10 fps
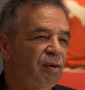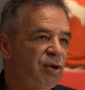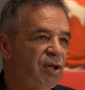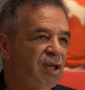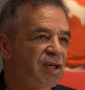
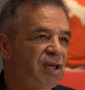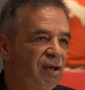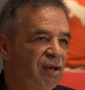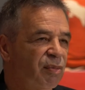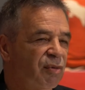We should
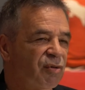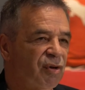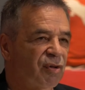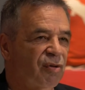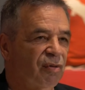continue to, be,
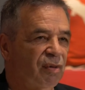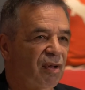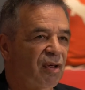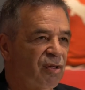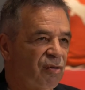to,
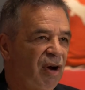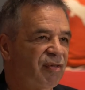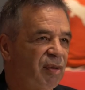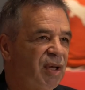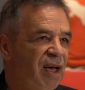
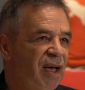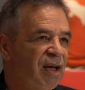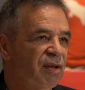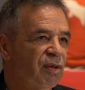strive to be ahead.